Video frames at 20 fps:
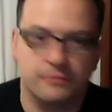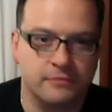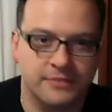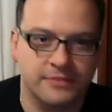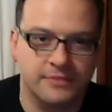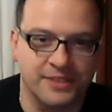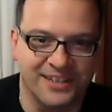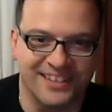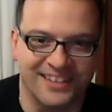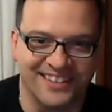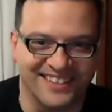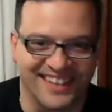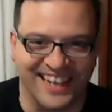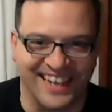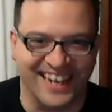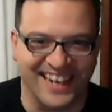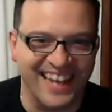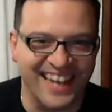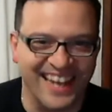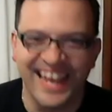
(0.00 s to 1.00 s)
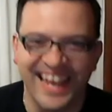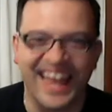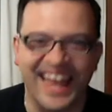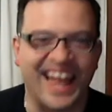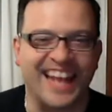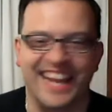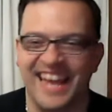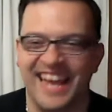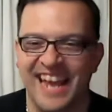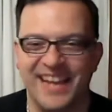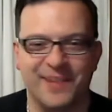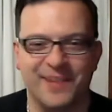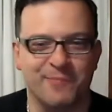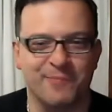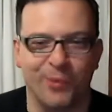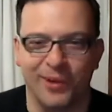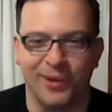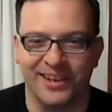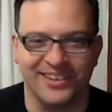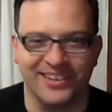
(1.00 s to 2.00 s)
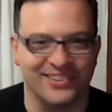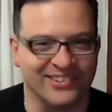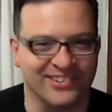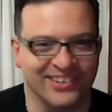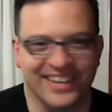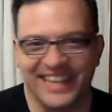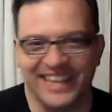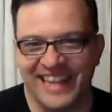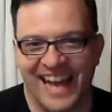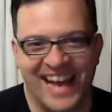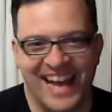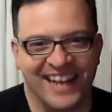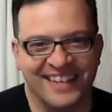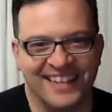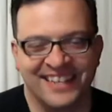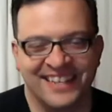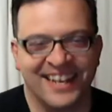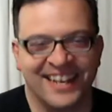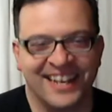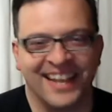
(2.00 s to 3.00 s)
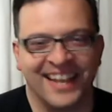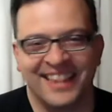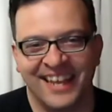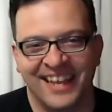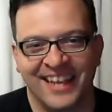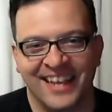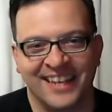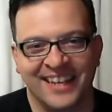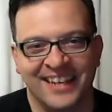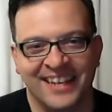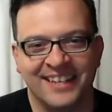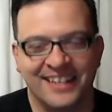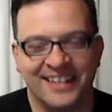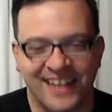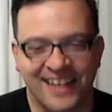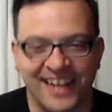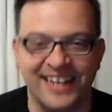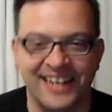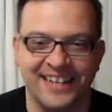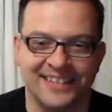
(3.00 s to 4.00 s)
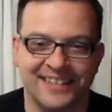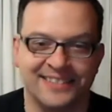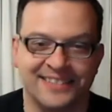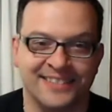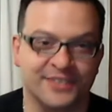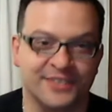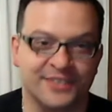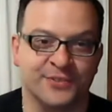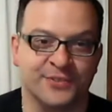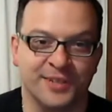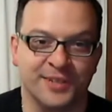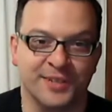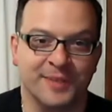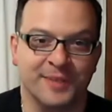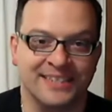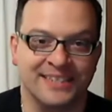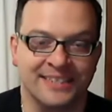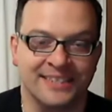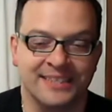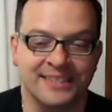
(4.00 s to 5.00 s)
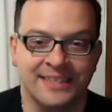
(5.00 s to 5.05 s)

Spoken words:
At any point during that did I think I need a 6-string bass.